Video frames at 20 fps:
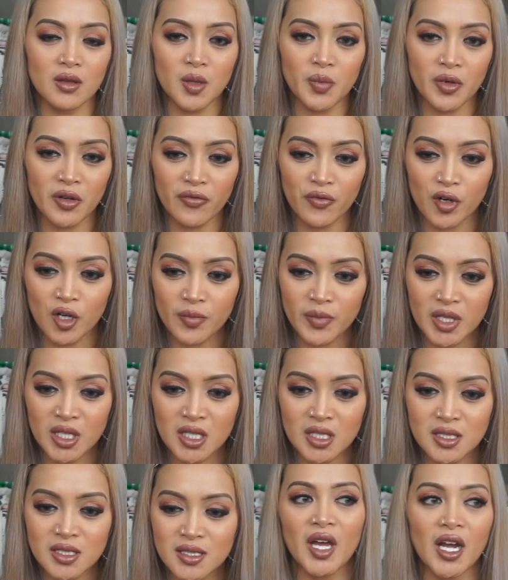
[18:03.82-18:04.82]
the
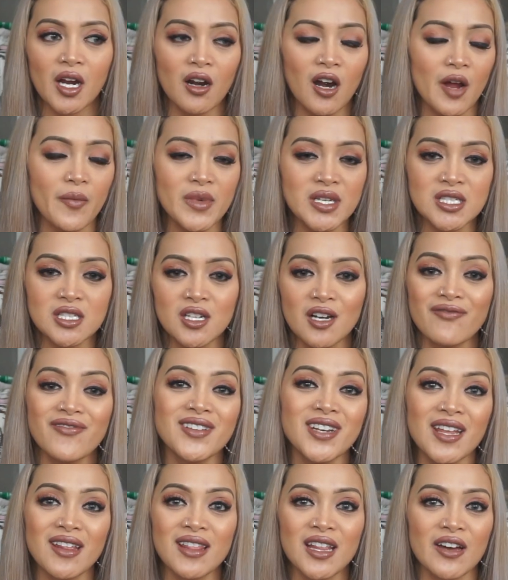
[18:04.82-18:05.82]
performance, I grabbed my stuff
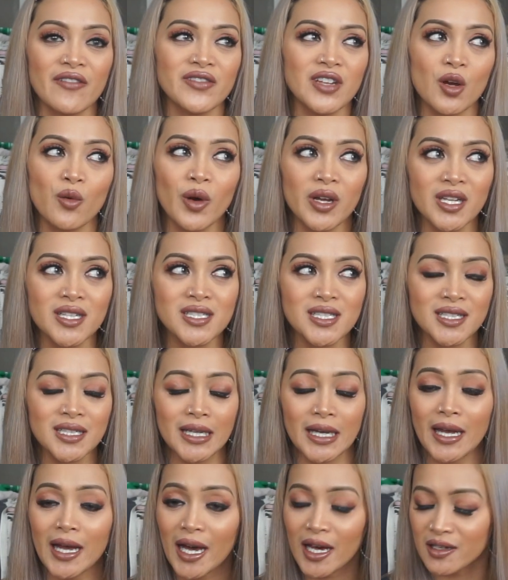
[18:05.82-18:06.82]
and I left. I wanted to
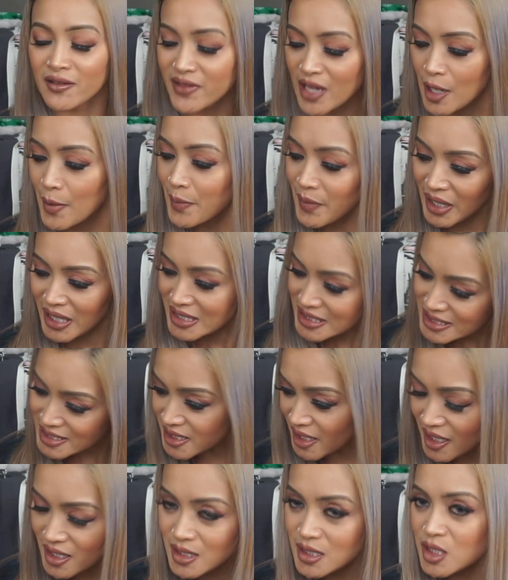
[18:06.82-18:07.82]
get out of that man's
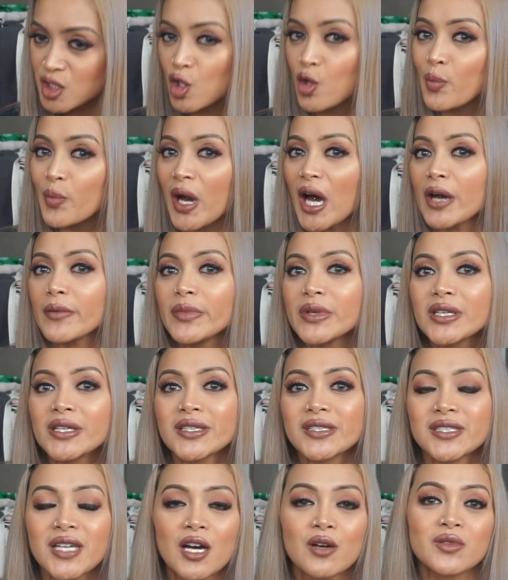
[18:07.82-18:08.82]
sight so bad,
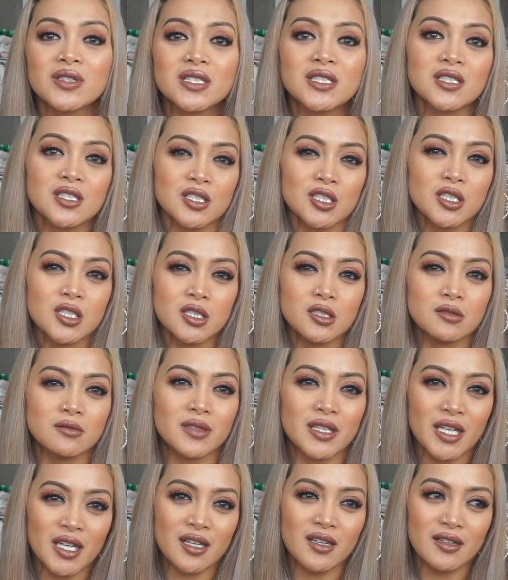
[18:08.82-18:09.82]
because I was still
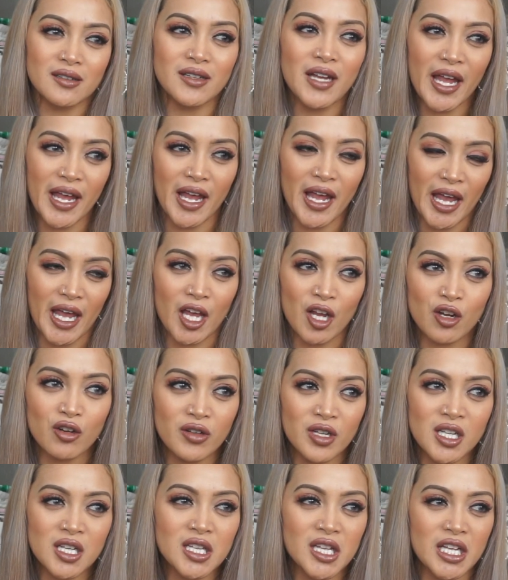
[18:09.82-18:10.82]
like
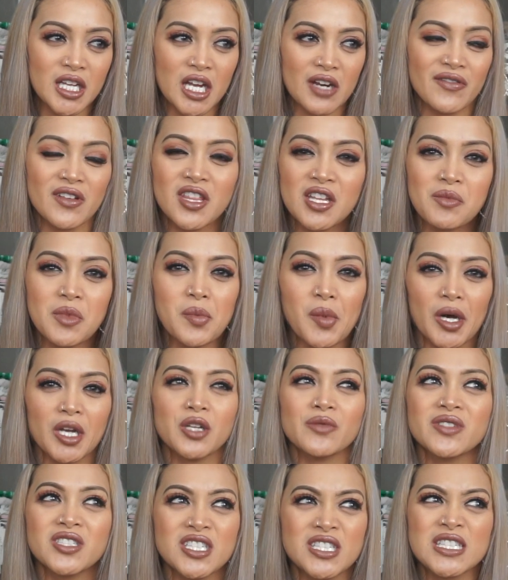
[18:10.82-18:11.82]
angry. Like, everything in my
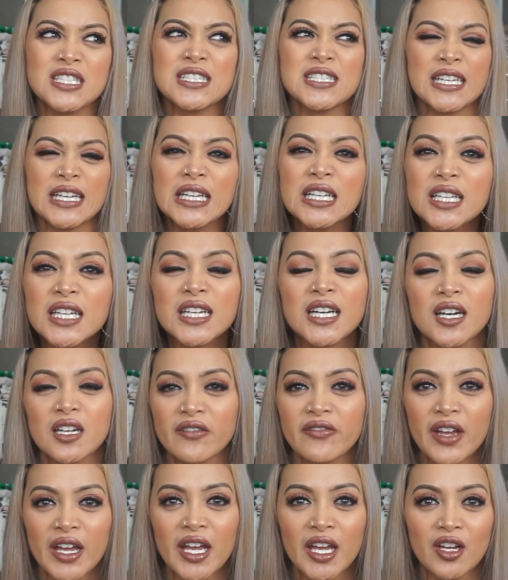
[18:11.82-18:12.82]
body was just tingling out
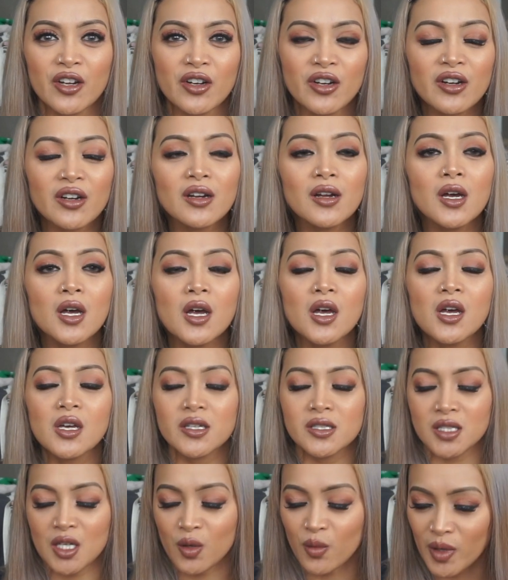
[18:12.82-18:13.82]
of anger.
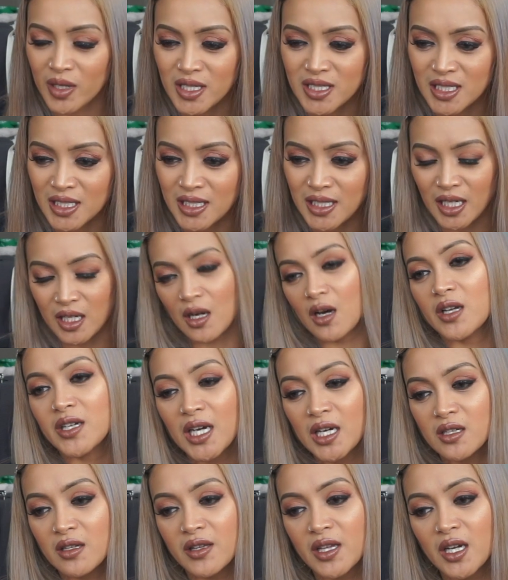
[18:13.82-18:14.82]
So I wanted to get on
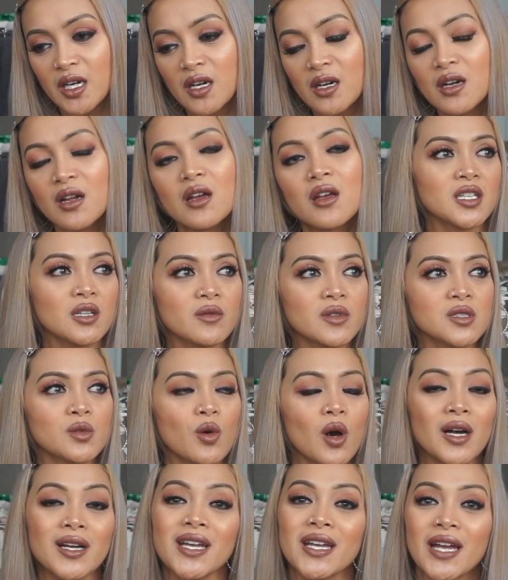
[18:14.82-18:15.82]
out of there. As I was
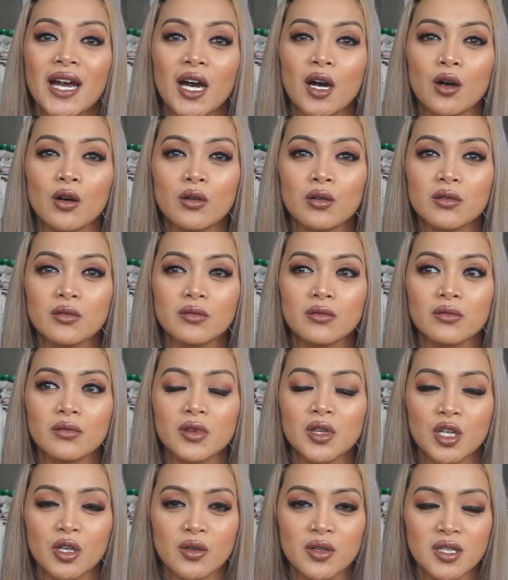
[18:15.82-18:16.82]
walking out,
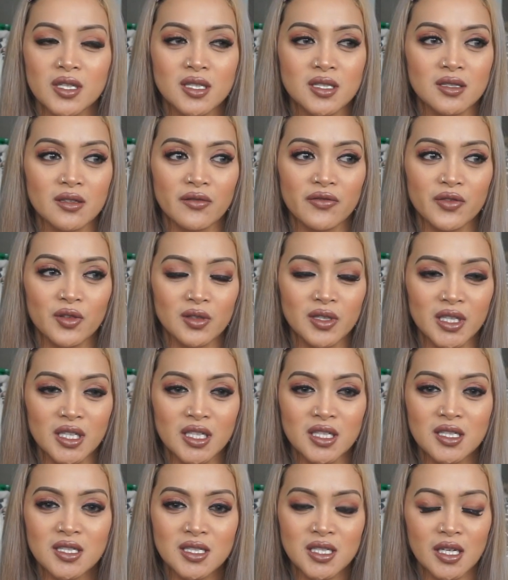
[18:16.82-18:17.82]
there is a few
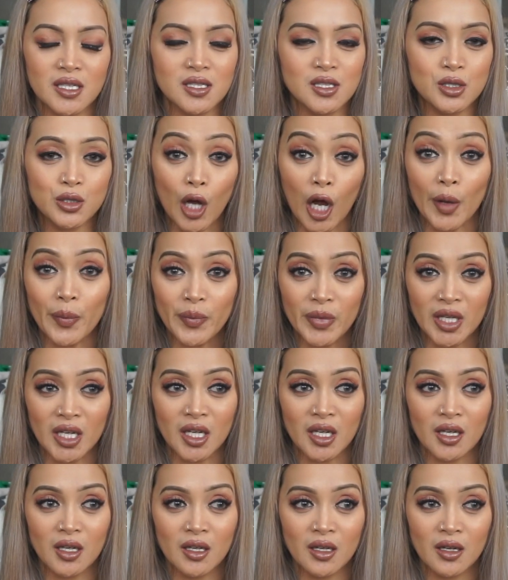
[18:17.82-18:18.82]
ladies that stopped
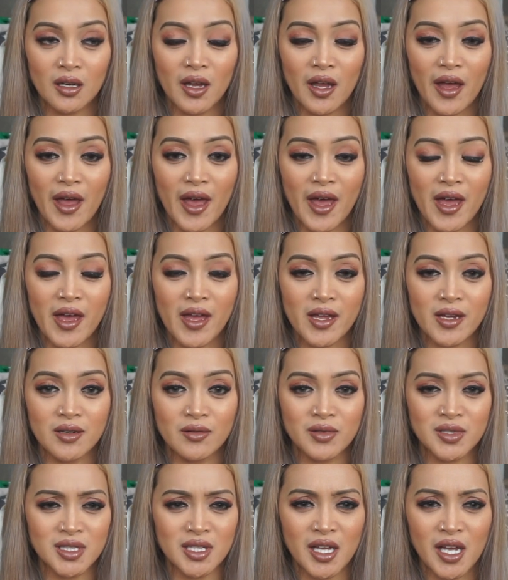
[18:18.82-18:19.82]
me and
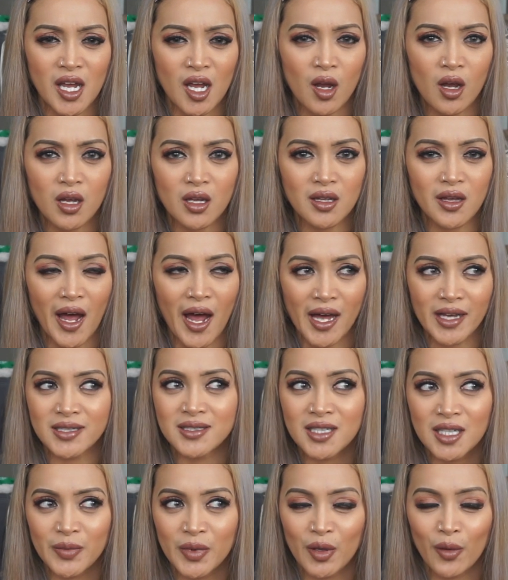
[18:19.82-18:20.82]
was like
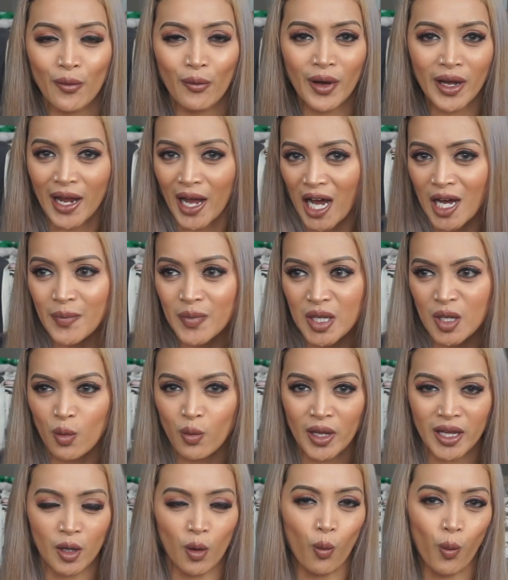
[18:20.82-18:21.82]
asking me what happened,
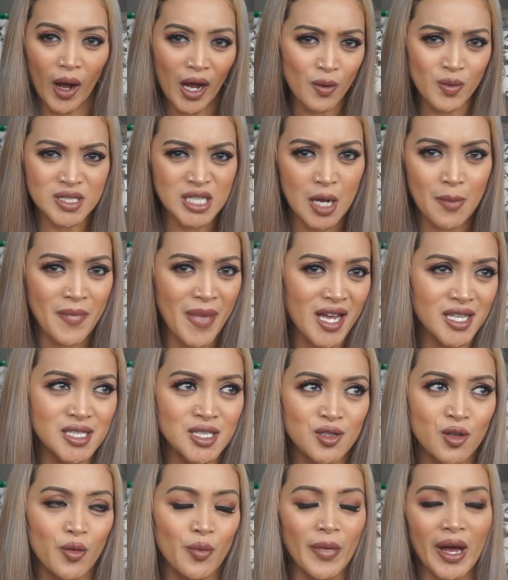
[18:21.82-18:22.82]
like why was that man
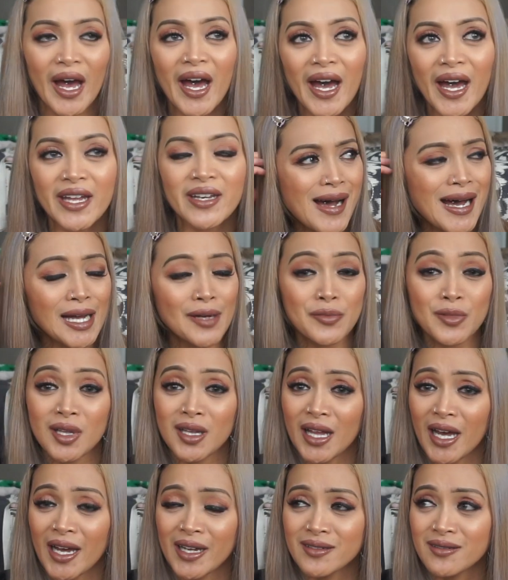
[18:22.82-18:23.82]
so mad. I'm
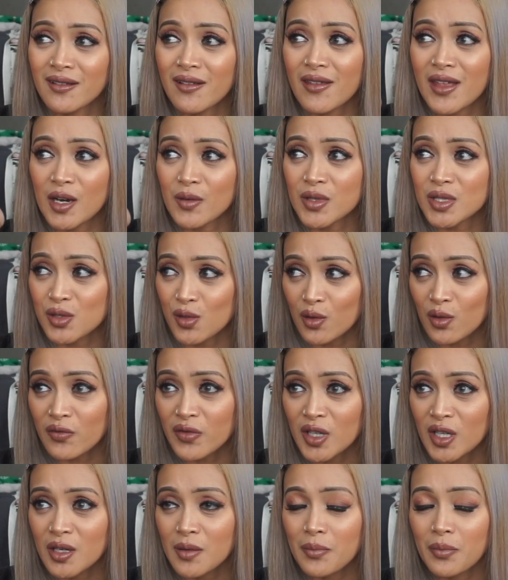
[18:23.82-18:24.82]
glad that was
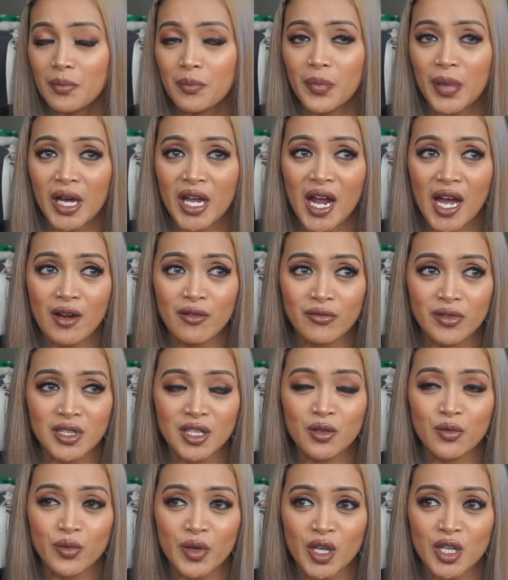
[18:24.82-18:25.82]
over, but I
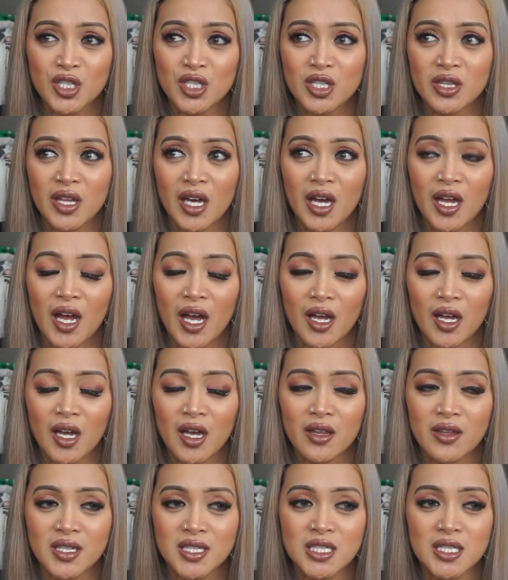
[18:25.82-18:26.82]
really wish
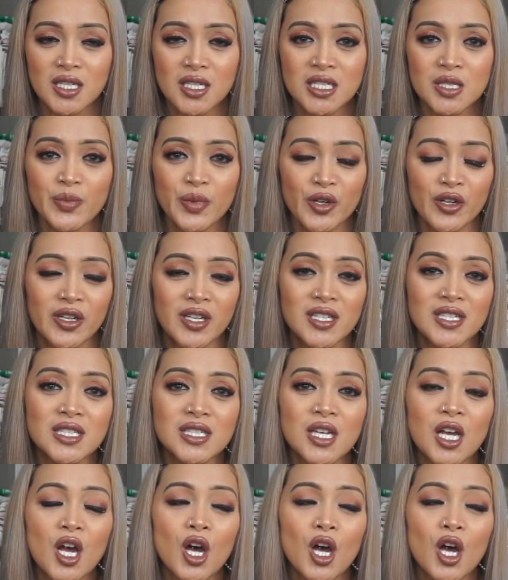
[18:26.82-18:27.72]
that this experience